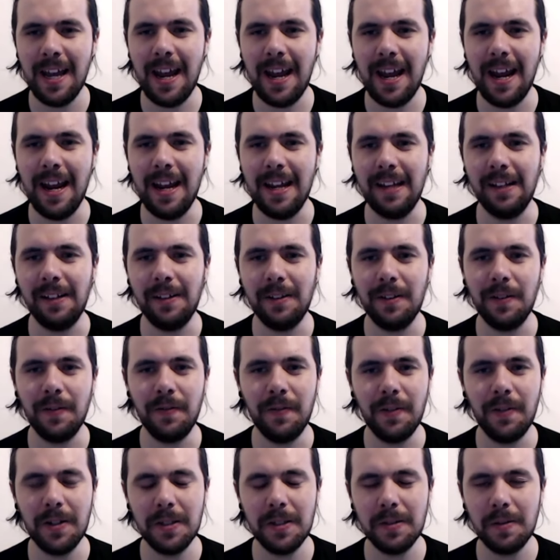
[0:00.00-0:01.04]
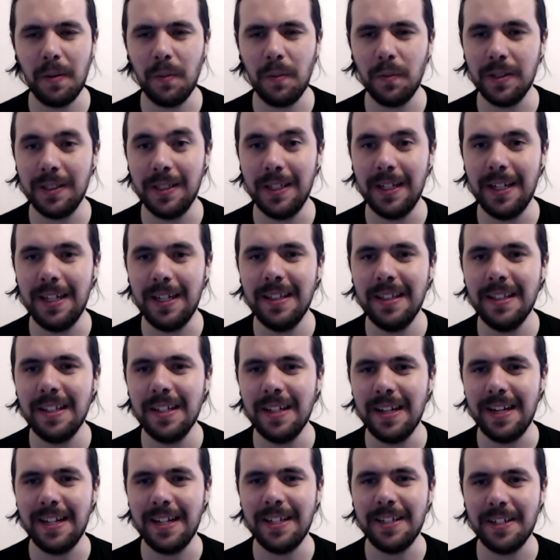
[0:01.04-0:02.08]
And the first one was in
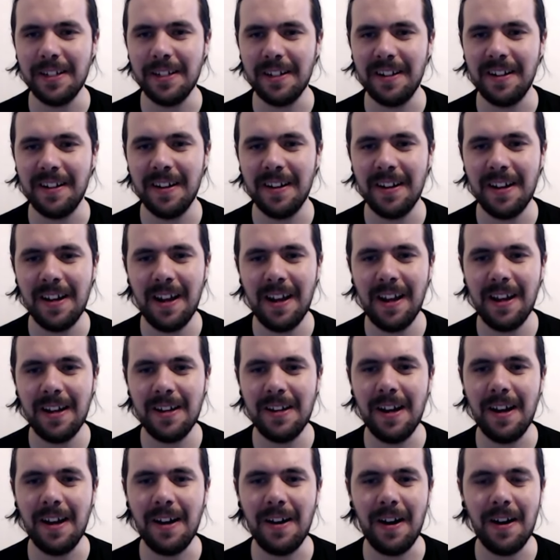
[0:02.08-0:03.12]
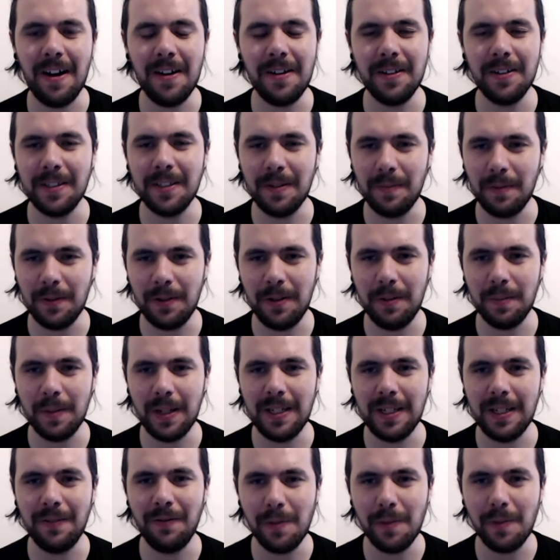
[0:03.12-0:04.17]
Indonesia. Now, I know someone who
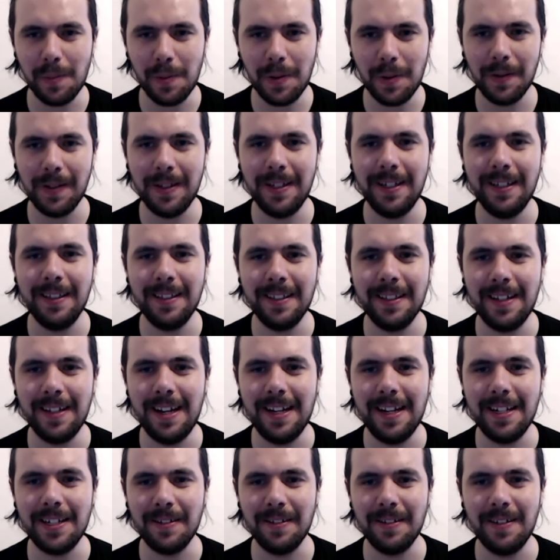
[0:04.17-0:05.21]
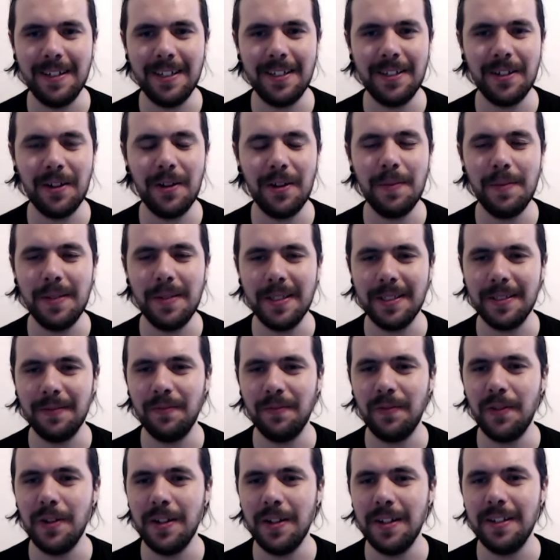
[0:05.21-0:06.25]
plays football in Indonesia, and he showed me some
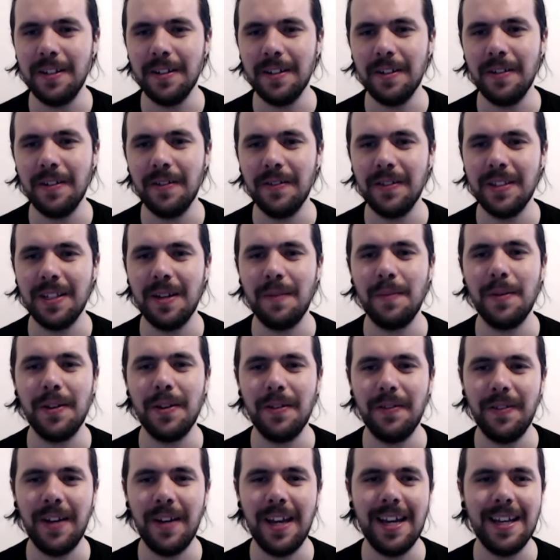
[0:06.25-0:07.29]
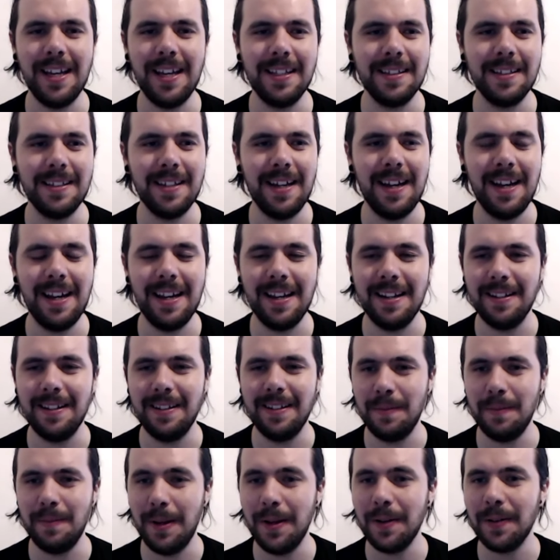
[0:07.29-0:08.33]
footage of some of the fans. And
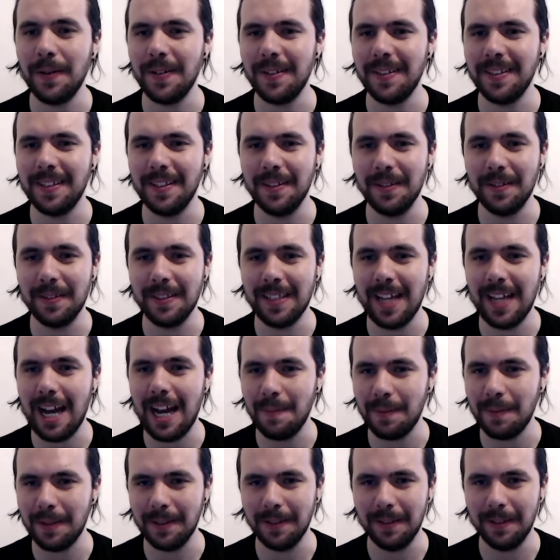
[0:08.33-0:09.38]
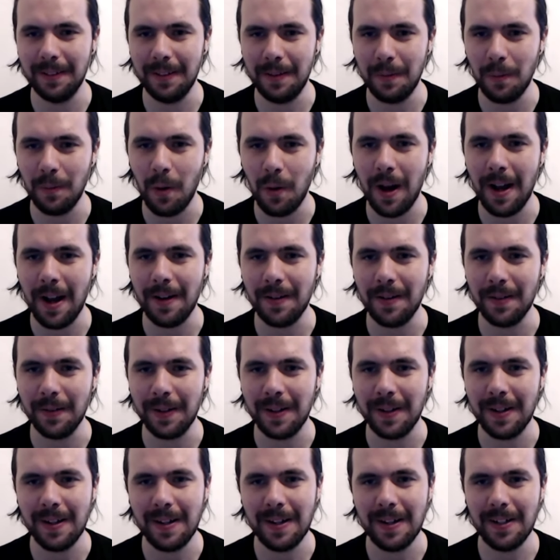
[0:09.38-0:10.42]
to be honest, it looks absolutely wild.
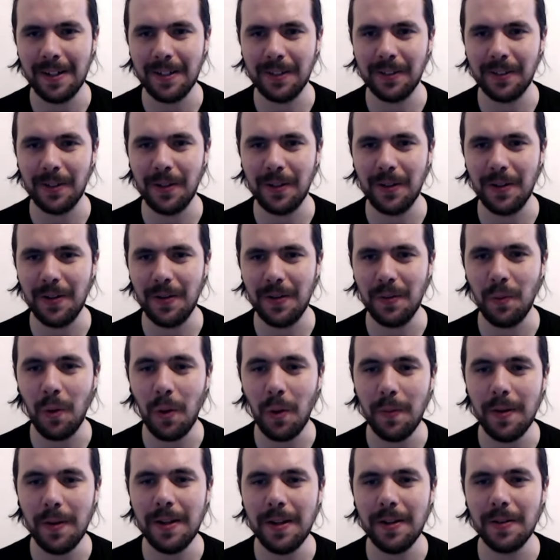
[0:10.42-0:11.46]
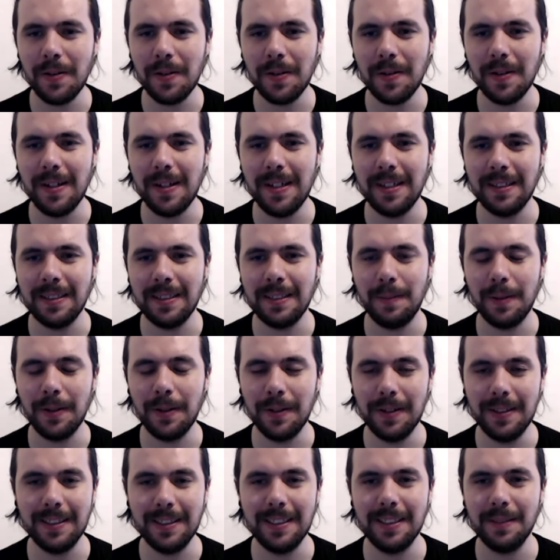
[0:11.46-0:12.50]
So what were your
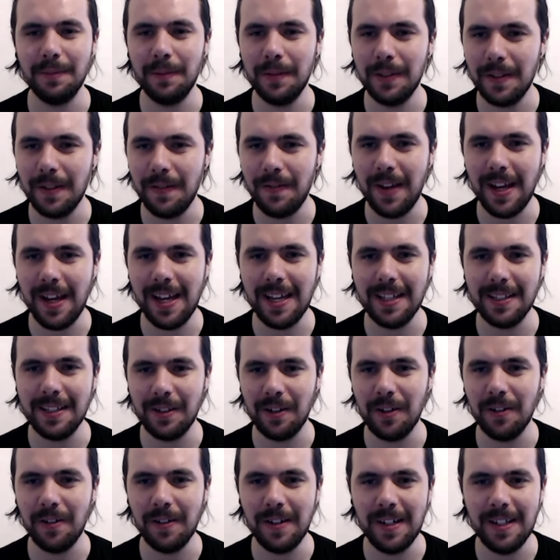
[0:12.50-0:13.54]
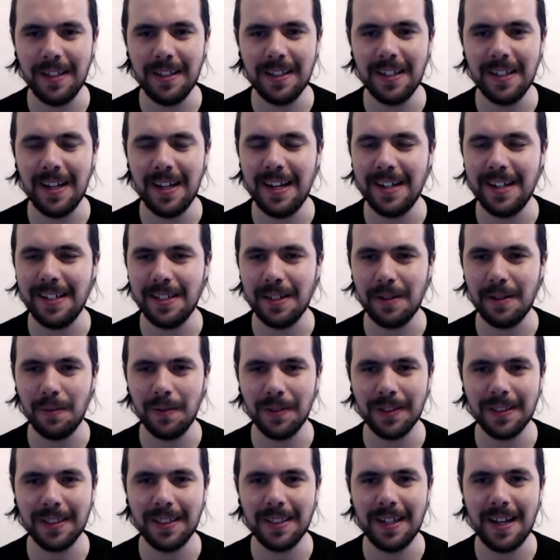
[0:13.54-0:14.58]
experiences with the fans over in Indonesia?
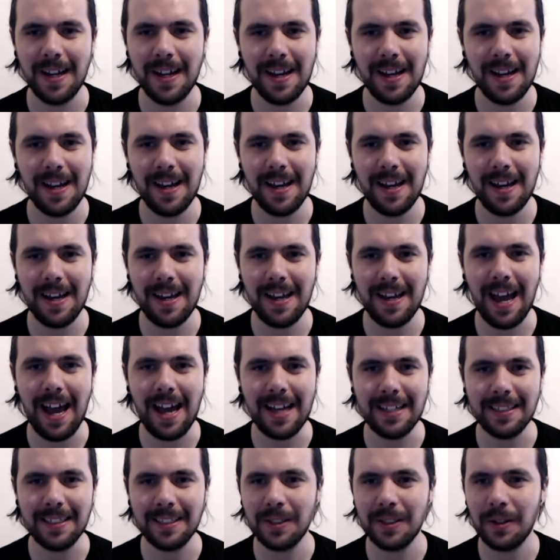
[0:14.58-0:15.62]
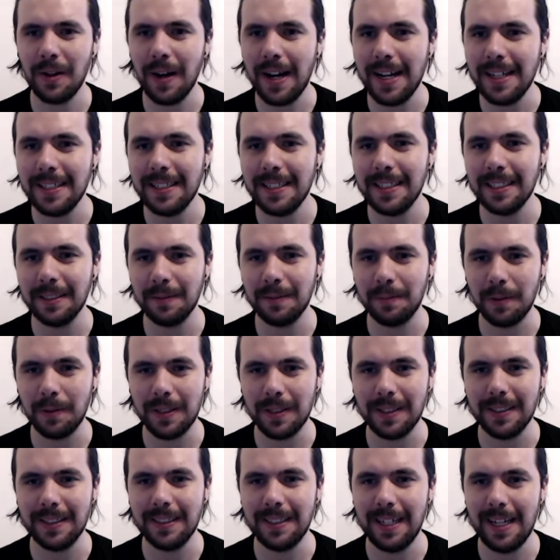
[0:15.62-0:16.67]
Was it as crazy as what
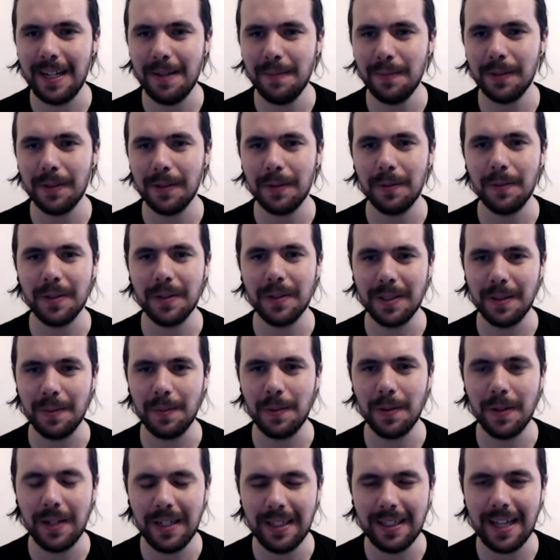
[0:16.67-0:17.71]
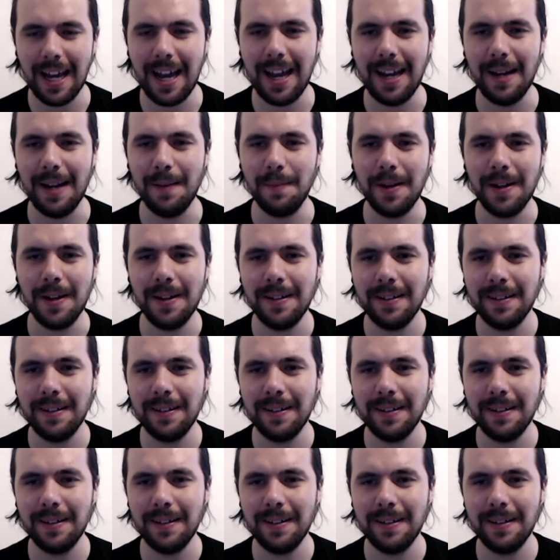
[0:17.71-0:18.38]
it seems, or was it pretty tame?